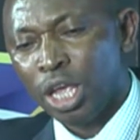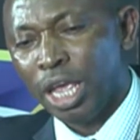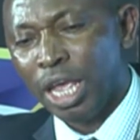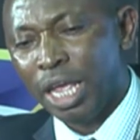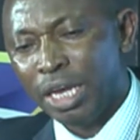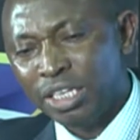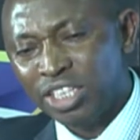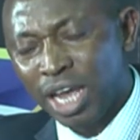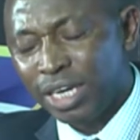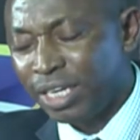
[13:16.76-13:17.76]

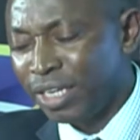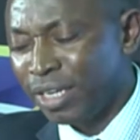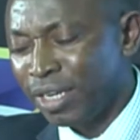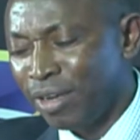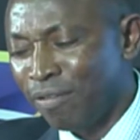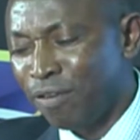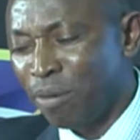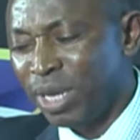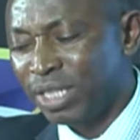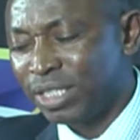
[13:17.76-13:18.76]
Initially, from
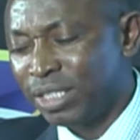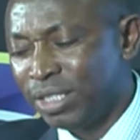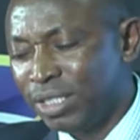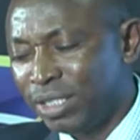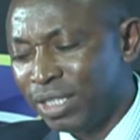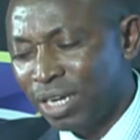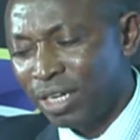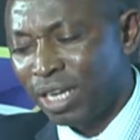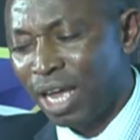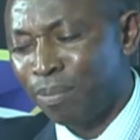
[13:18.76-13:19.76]
a
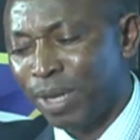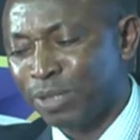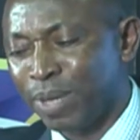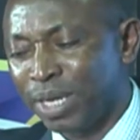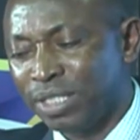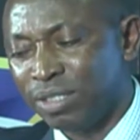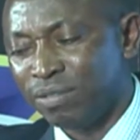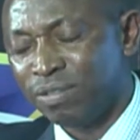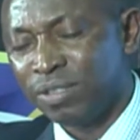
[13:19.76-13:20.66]
technical perspective,